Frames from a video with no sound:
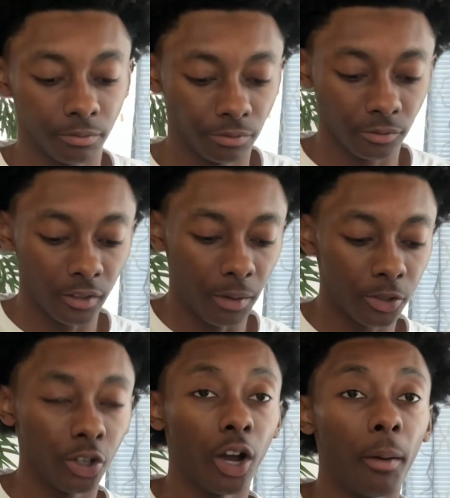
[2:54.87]
I'm gonna
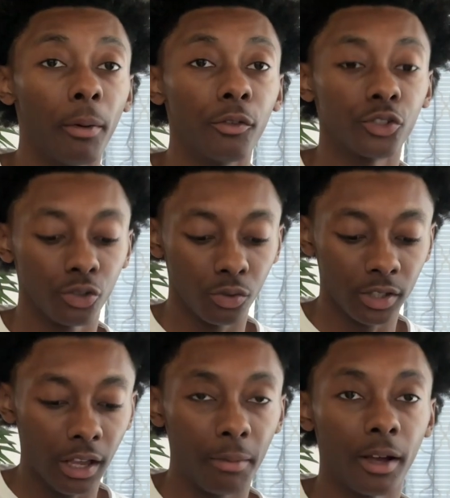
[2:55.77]
show y'all both shoes
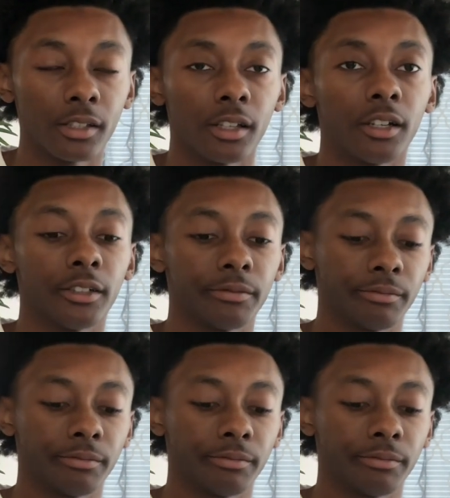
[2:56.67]
side by side.